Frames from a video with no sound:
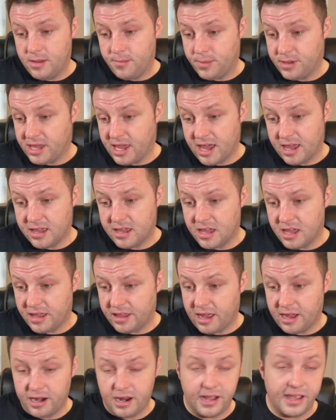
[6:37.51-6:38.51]
But yeah,
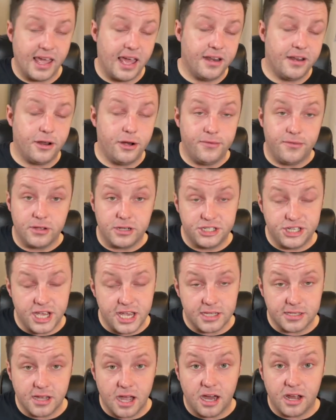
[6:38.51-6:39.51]
again, another
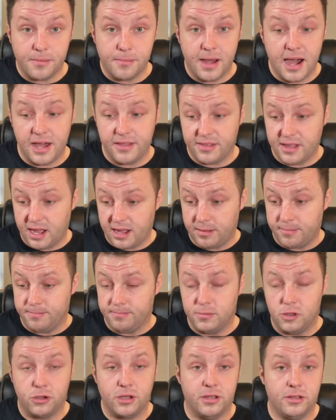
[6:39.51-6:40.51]
chase card of mine that I'm
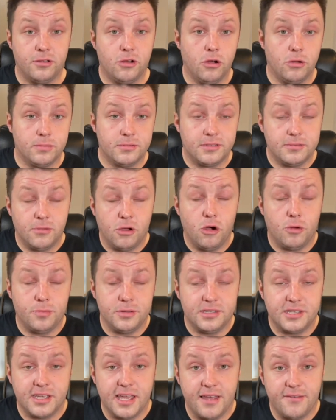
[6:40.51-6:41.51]

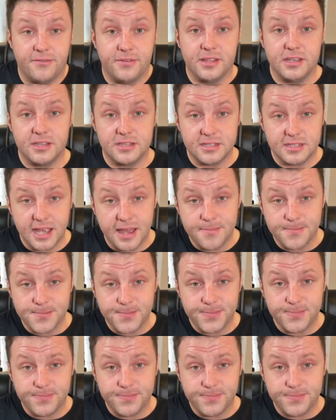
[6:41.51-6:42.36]
hoping to get for this set.